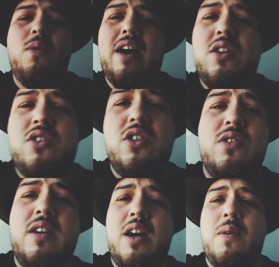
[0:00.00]
why don't
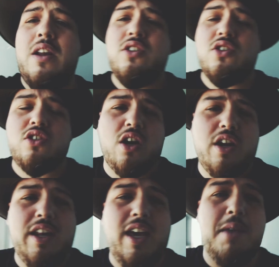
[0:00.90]
you uh, why don't you start
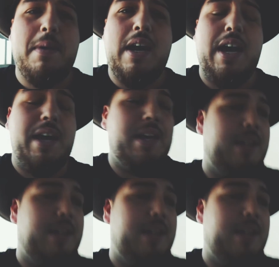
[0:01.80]
the day by